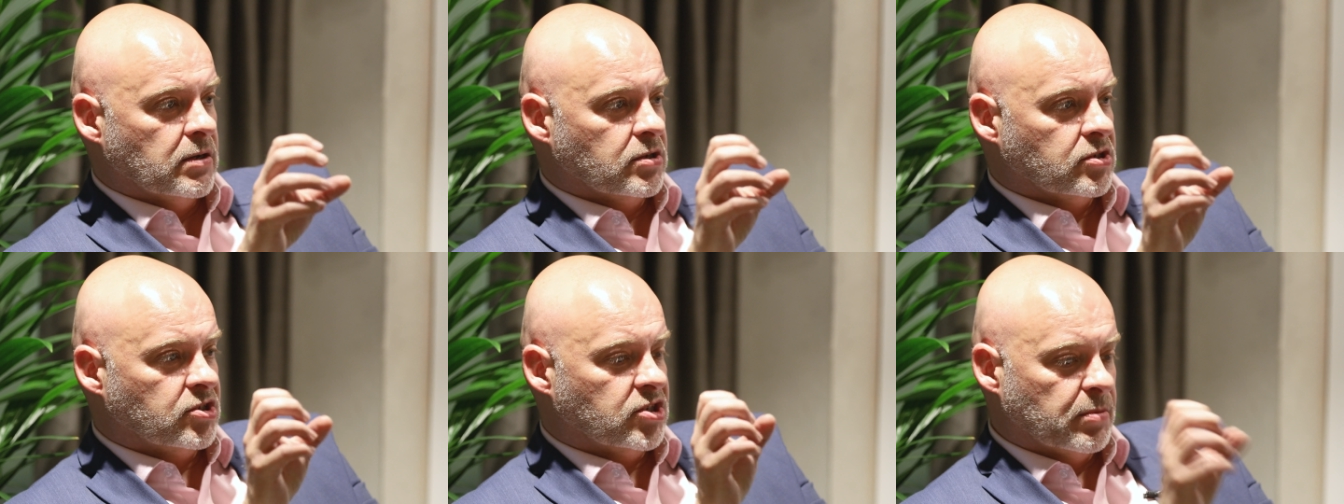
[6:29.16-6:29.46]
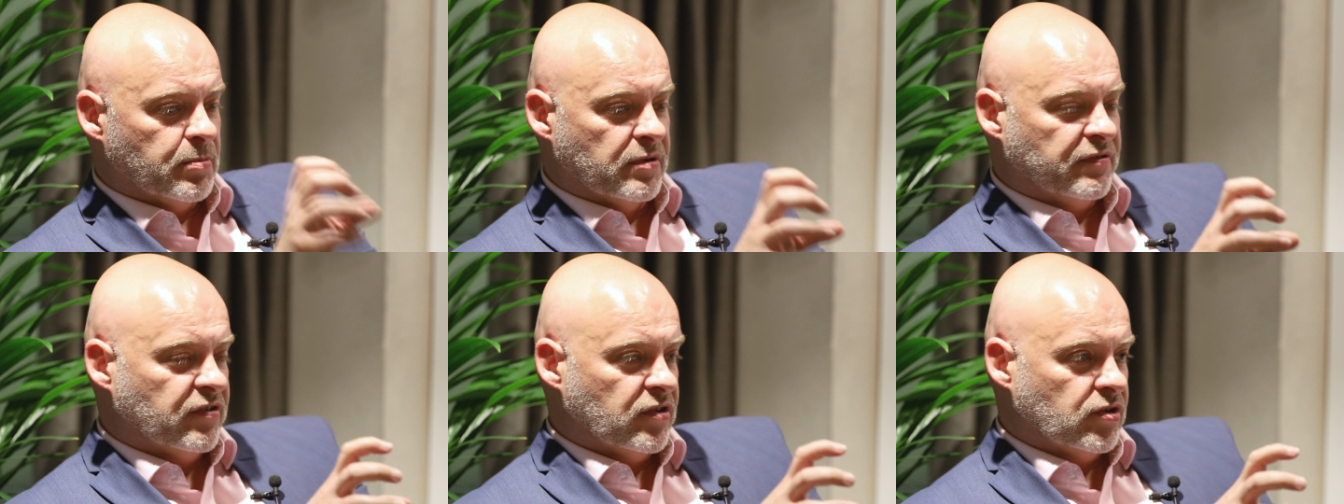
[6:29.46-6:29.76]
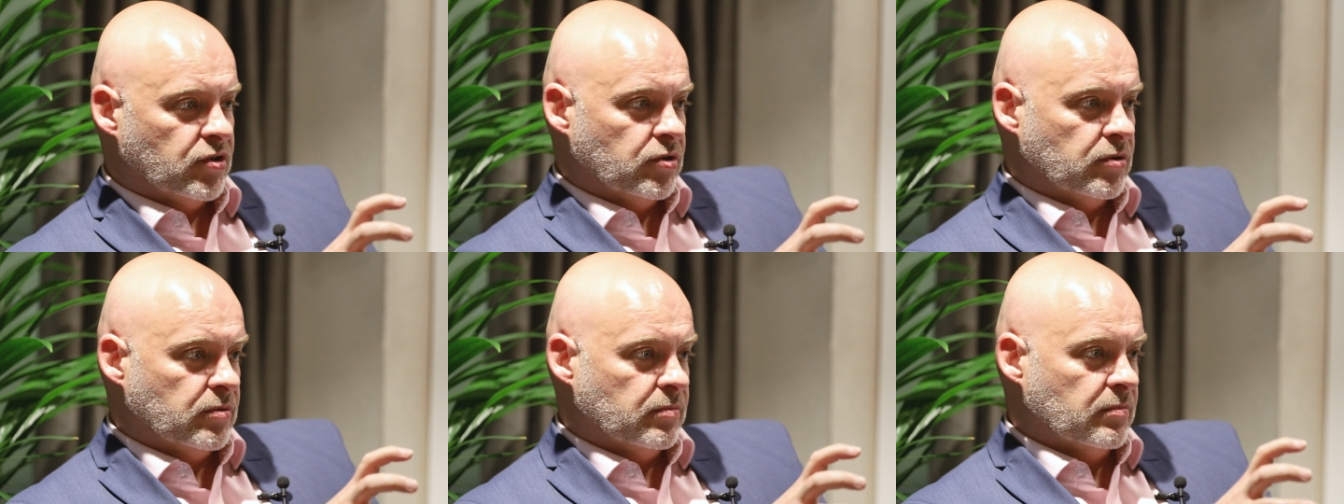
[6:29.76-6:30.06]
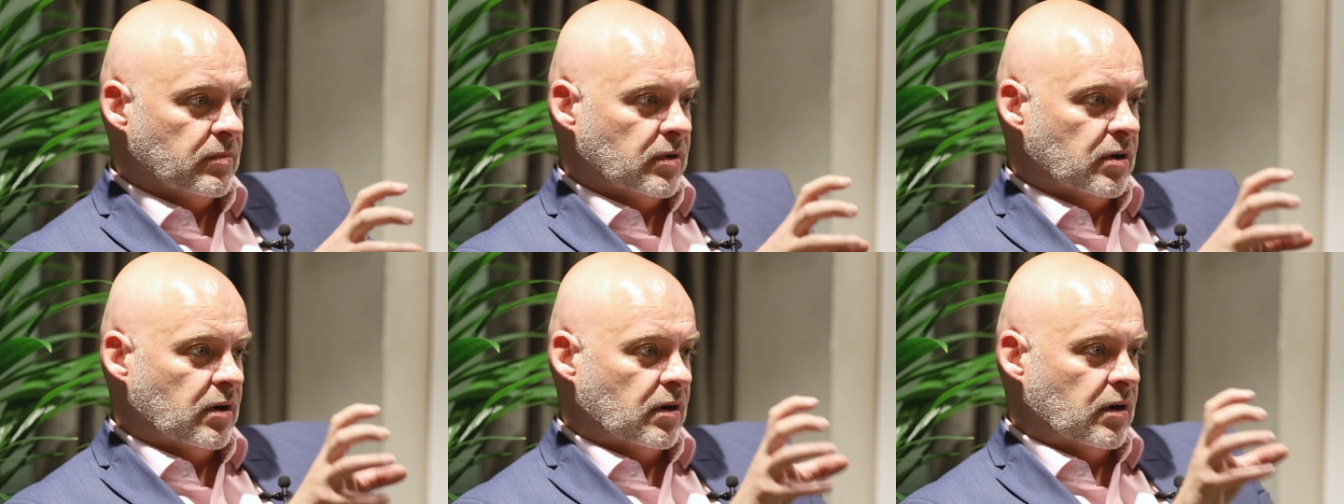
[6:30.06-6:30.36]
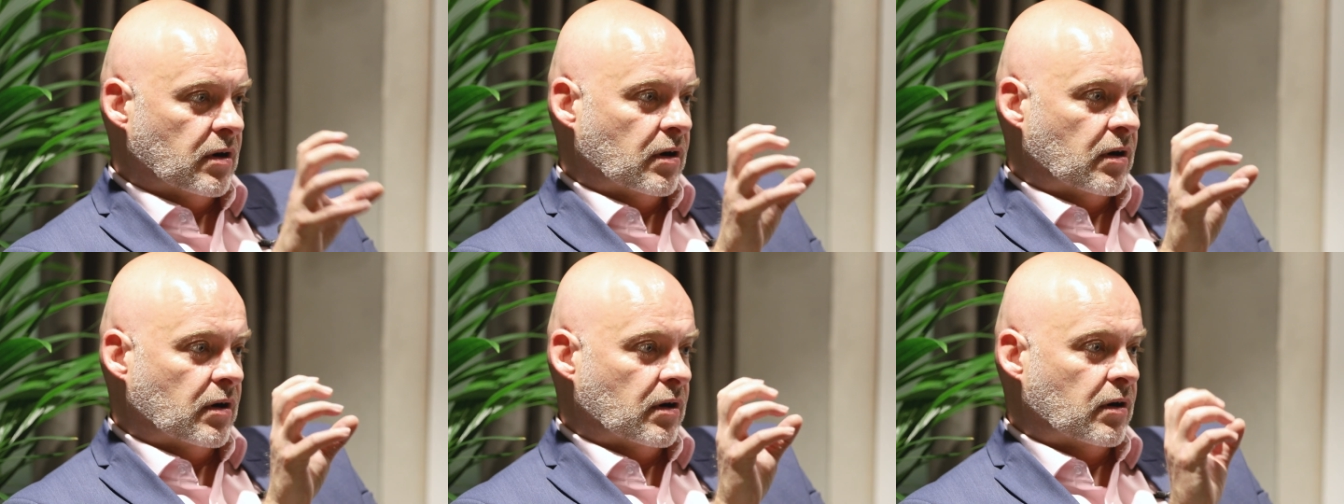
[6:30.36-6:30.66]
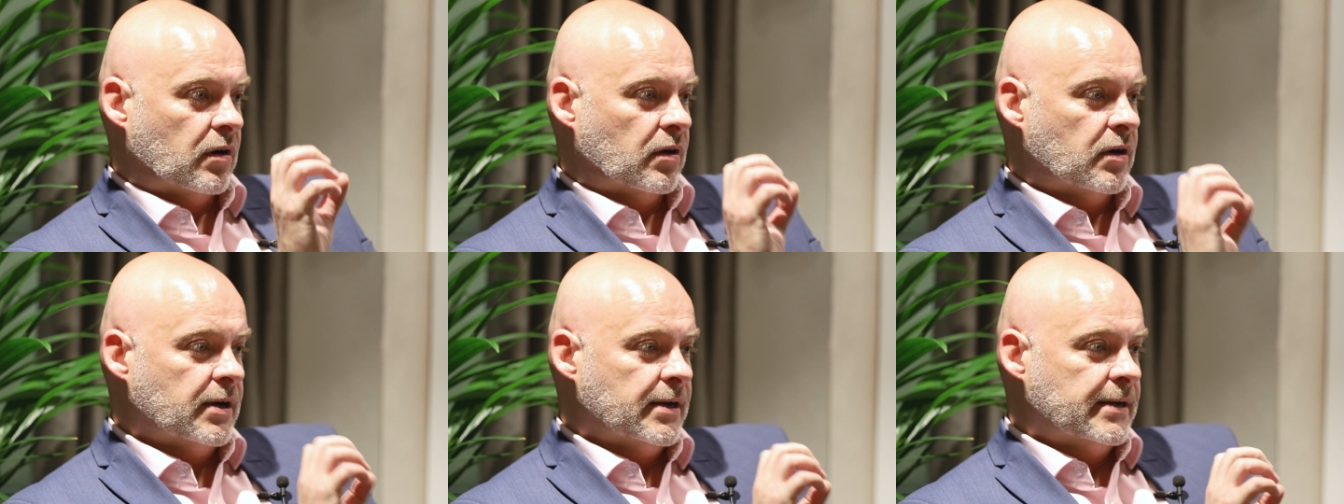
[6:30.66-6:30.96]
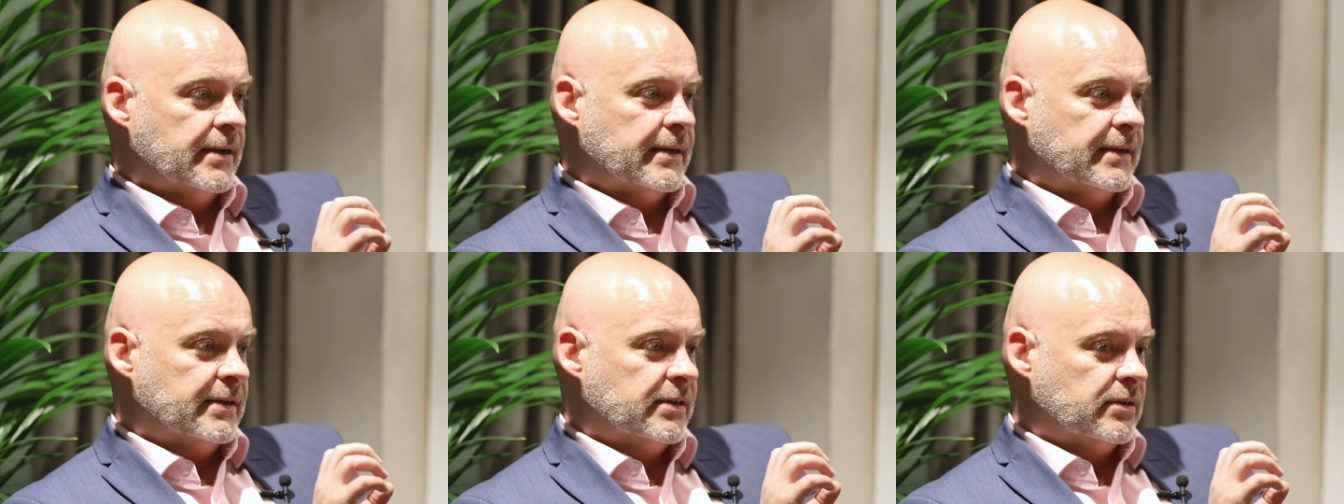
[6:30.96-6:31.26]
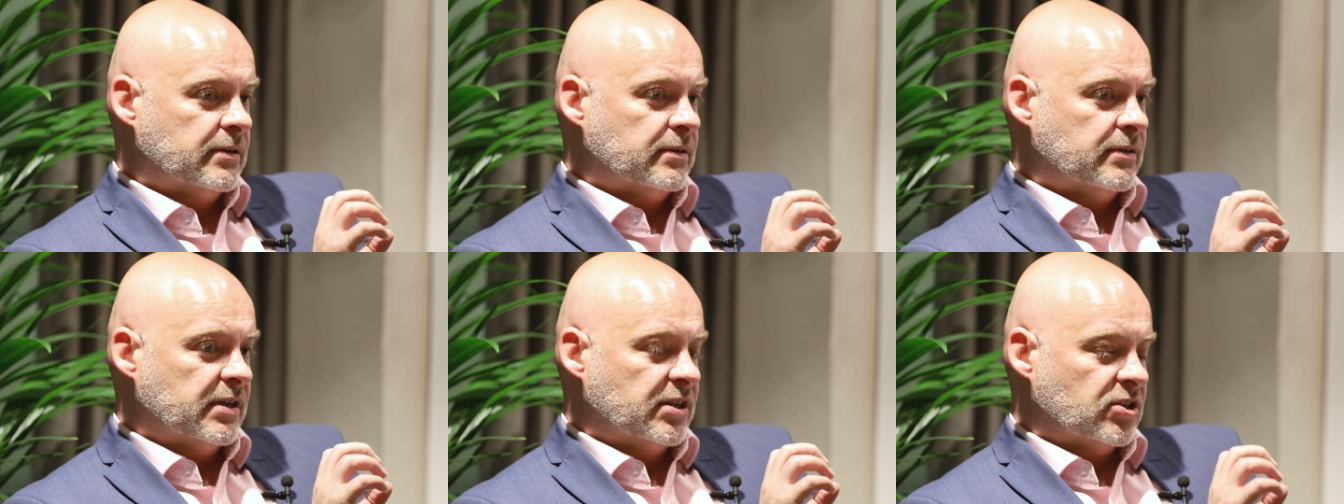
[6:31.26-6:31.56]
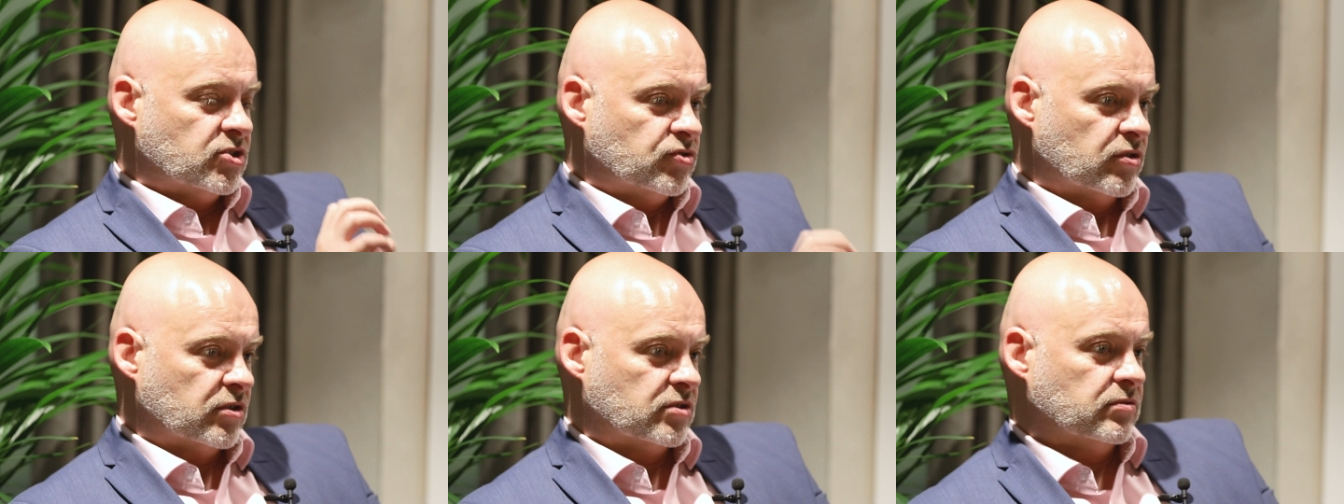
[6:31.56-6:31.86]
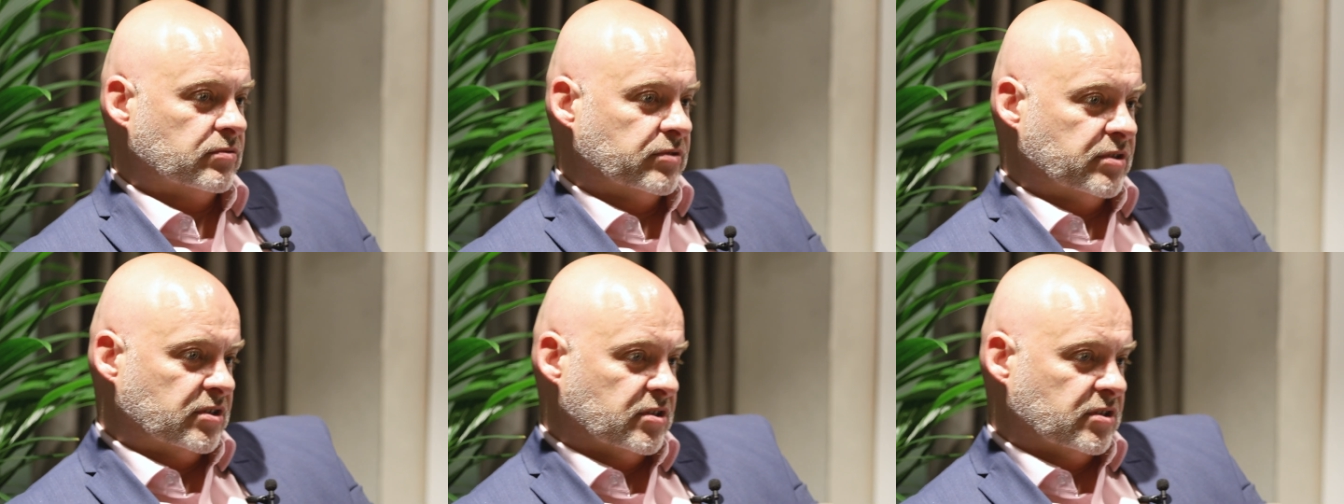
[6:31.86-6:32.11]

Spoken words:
some of whom are instructional